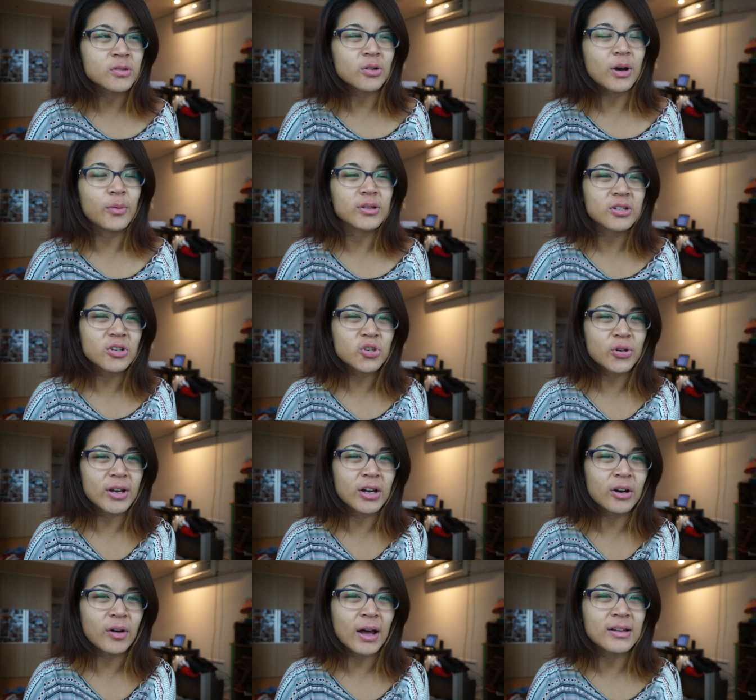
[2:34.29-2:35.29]
So I went to the
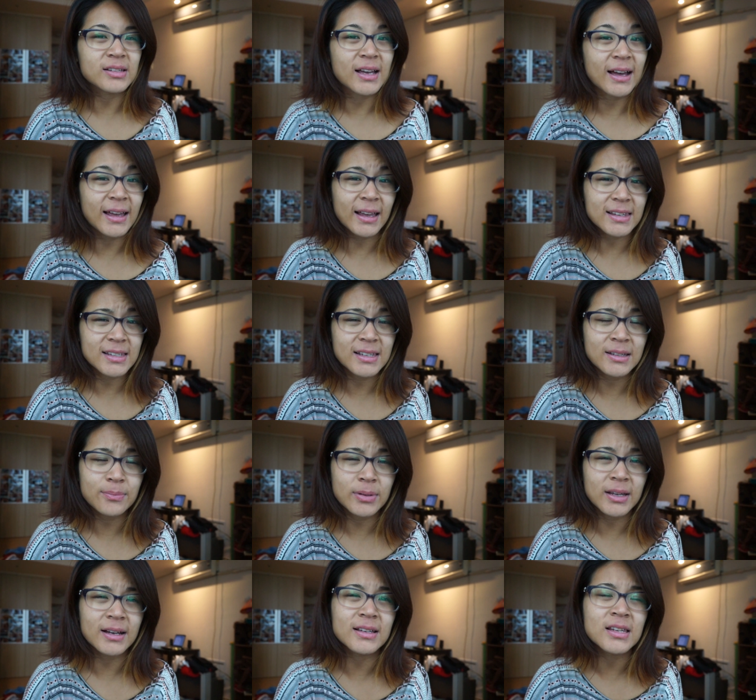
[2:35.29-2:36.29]
trail. I was kind of hesitant
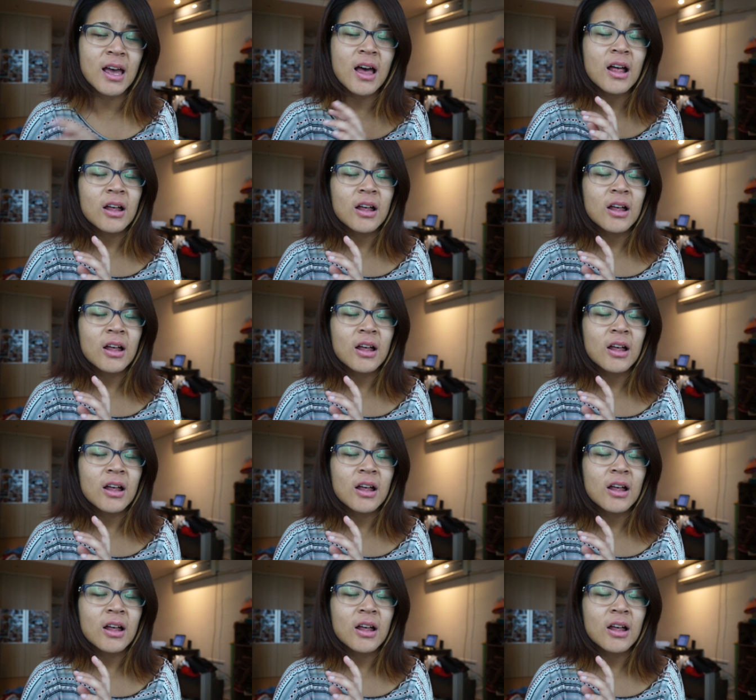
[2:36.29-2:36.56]
because